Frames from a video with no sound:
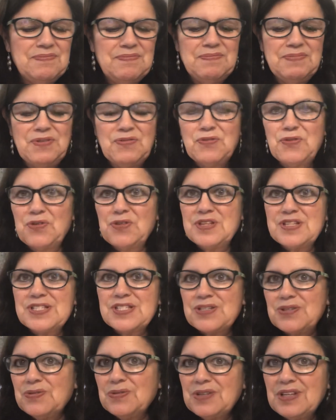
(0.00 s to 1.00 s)
before the
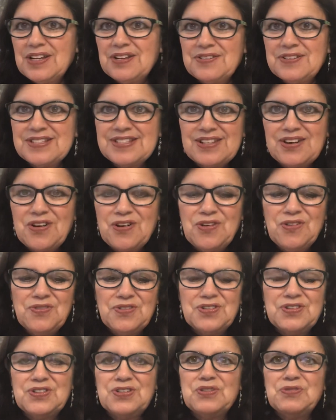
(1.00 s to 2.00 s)
school year is
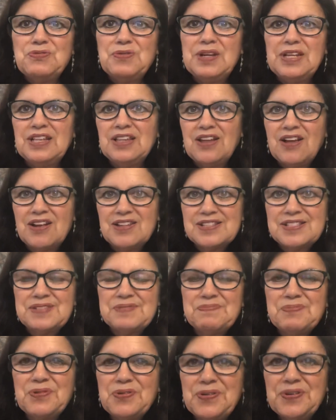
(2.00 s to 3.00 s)
over to read
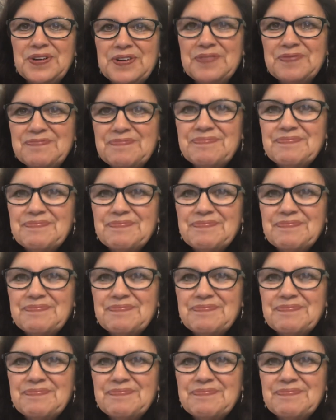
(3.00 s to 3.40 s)
lots more.